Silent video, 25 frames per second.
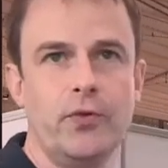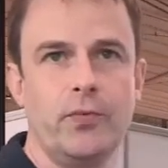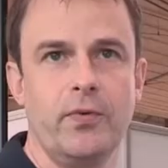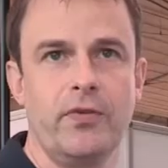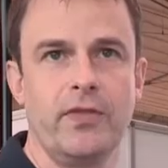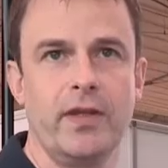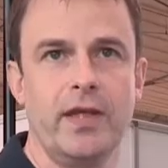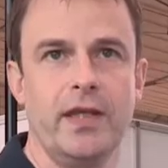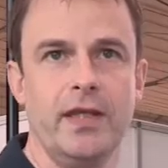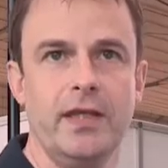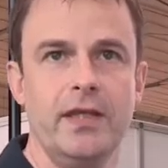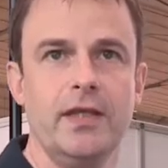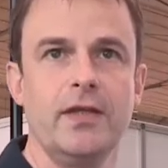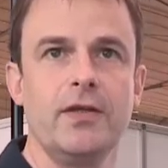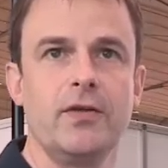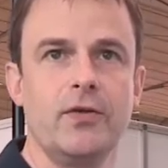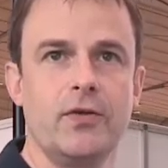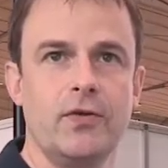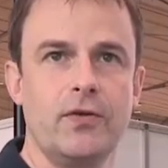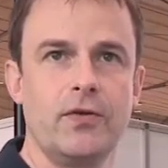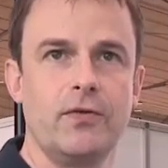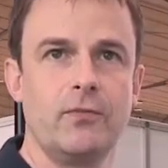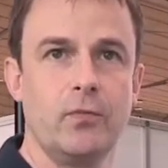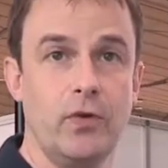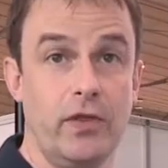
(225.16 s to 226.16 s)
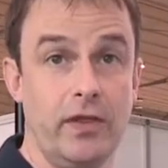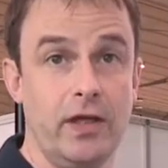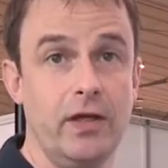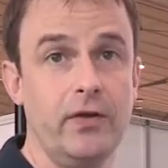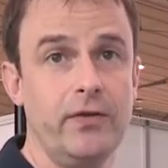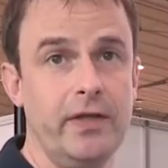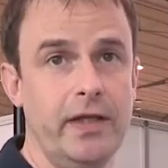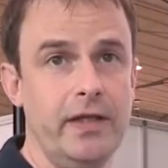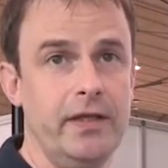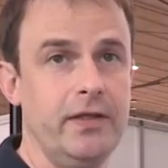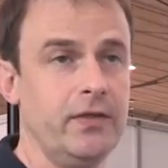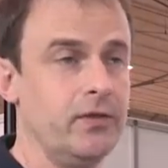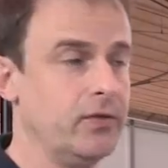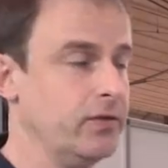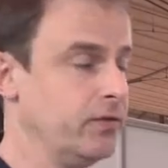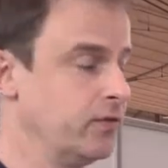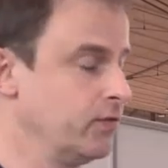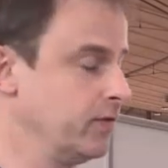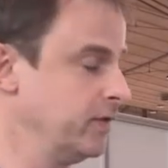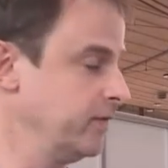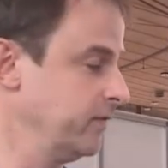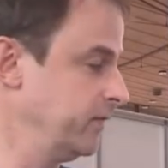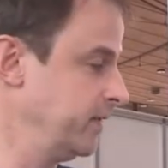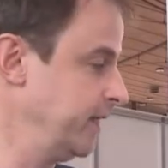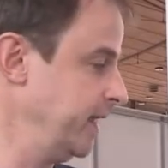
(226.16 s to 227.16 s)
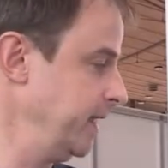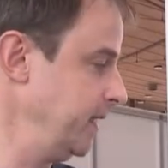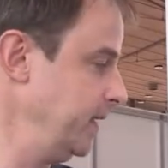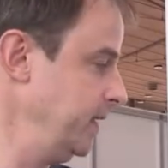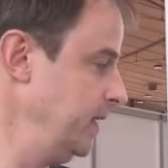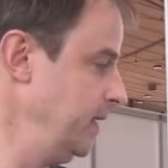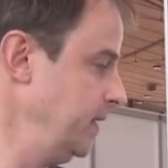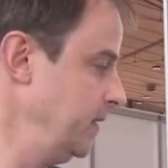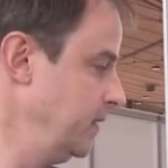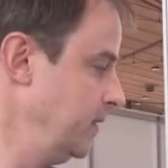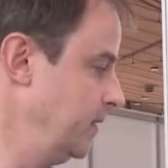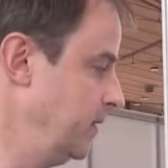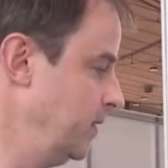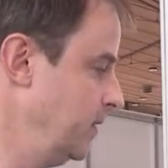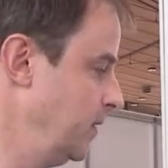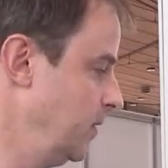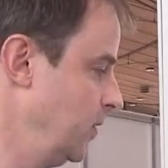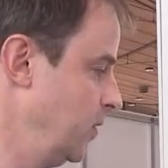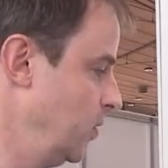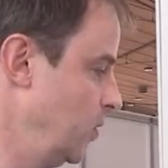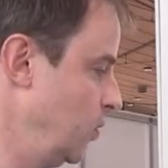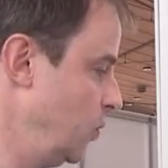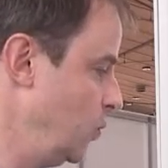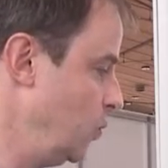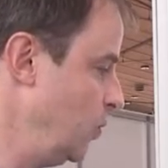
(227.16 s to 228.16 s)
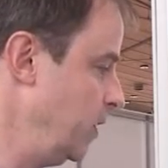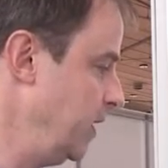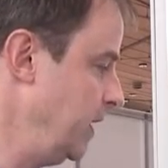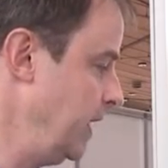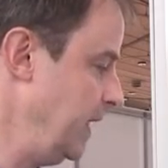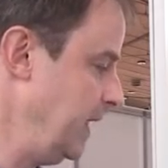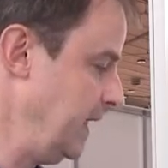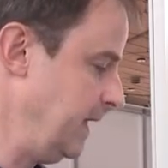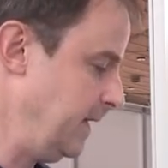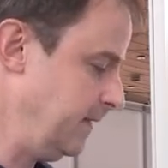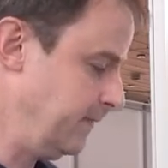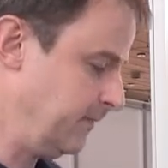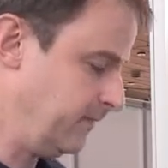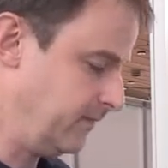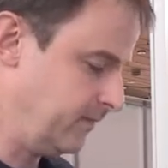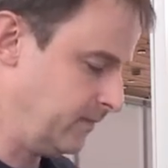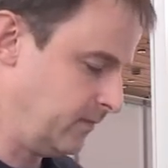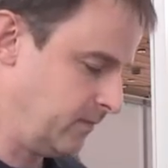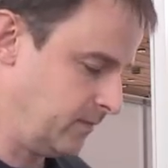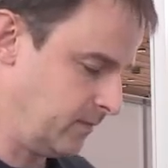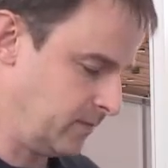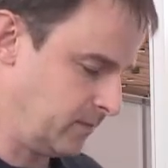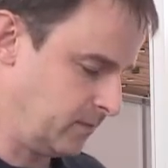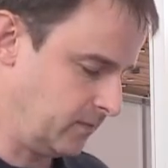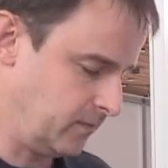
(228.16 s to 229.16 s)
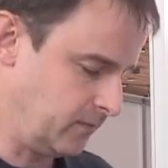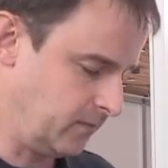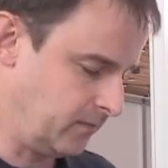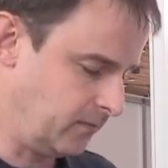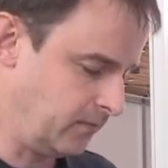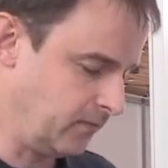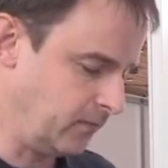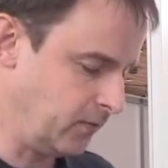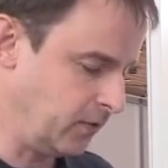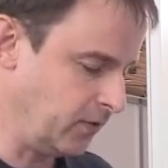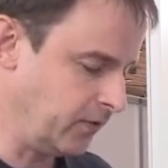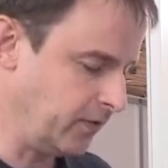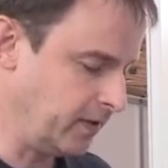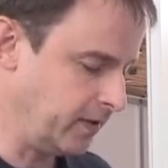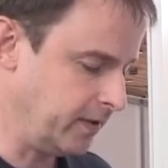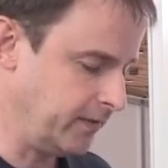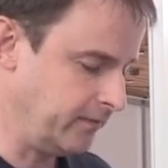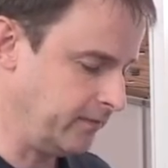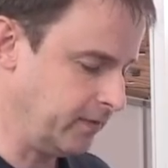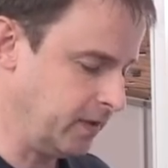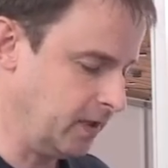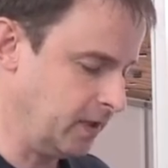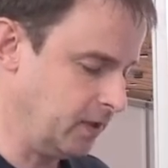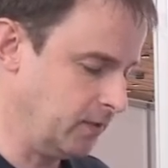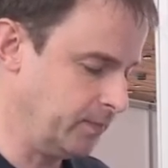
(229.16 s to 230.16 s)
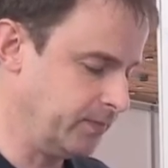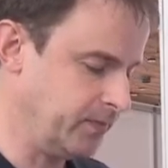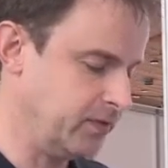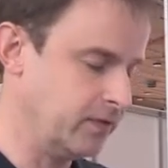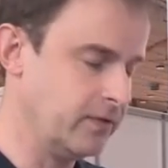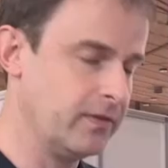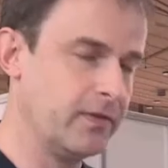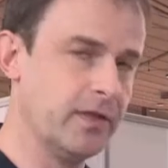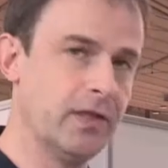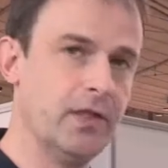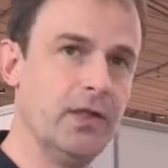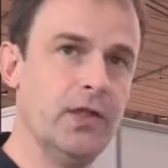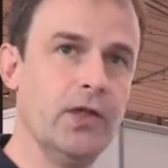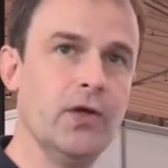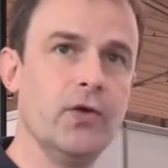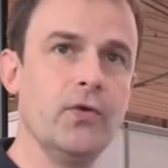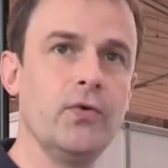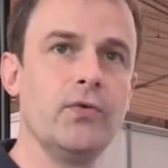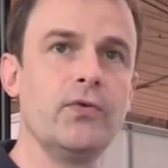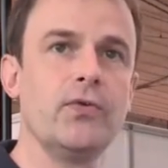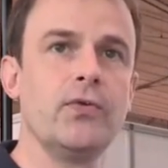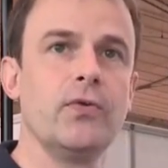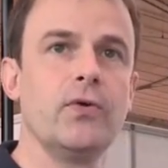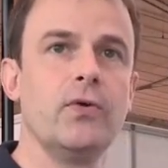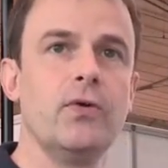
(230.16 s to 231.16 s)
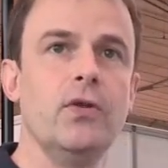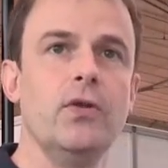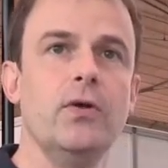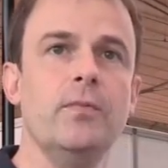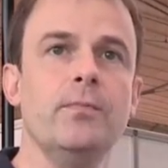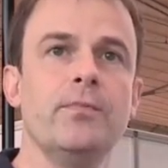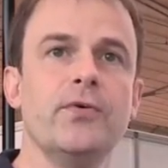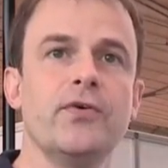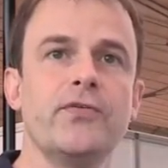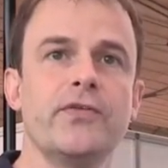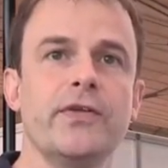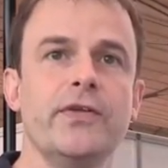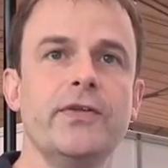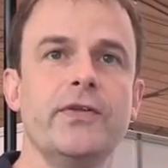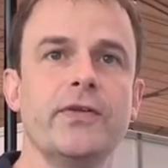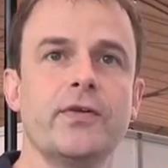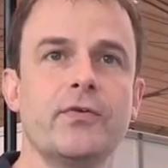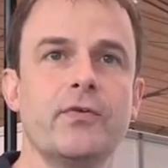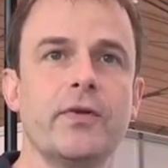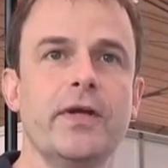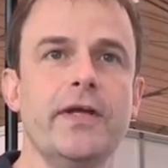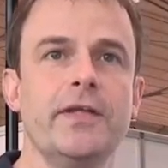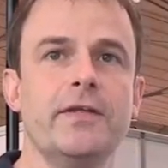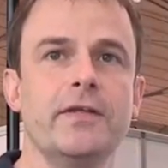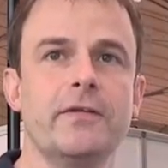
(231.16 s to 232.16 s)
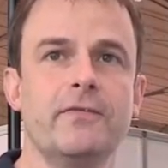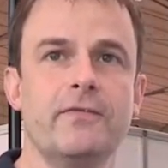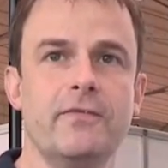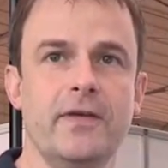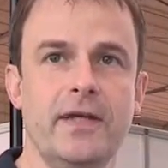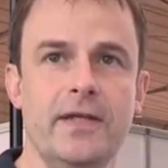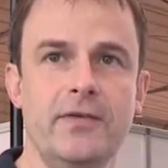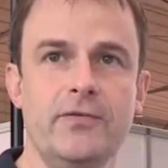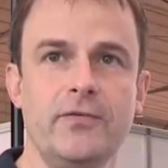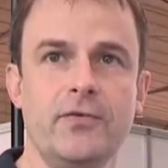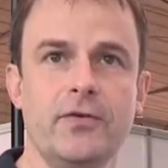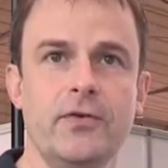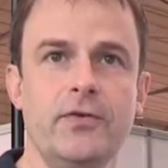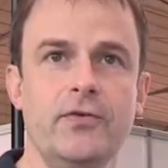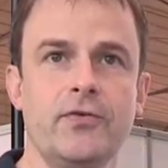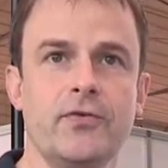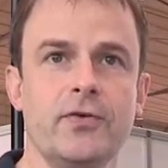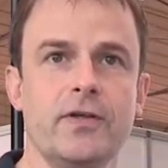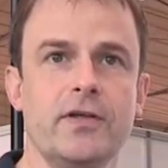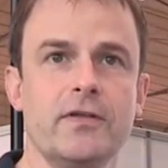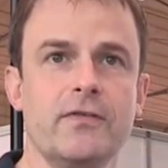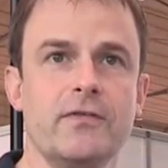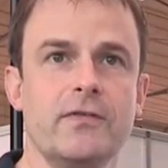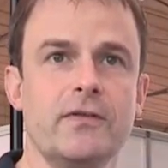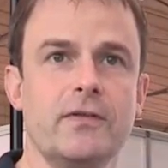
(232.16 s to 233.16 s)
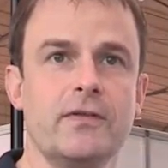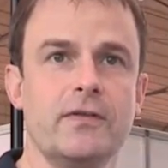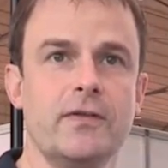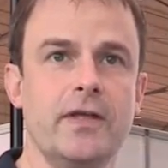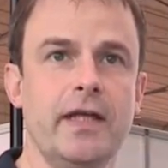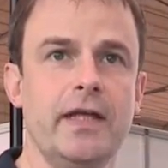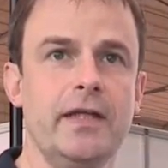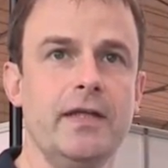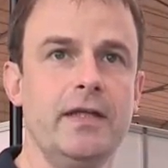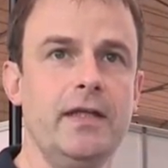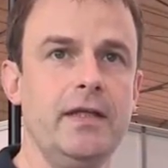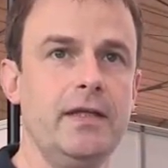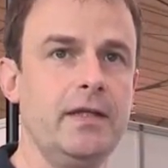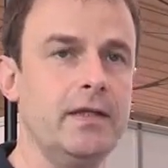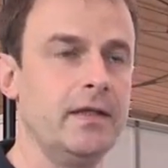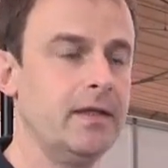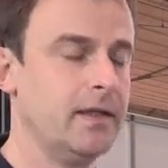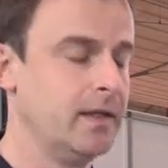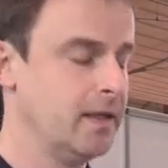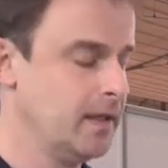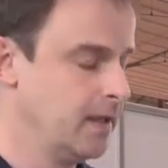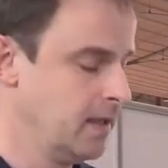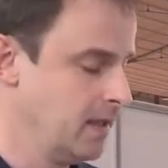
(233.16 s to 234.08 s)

work without any contrast technique. We have further developed the known Olympus integrated phase contrast technique.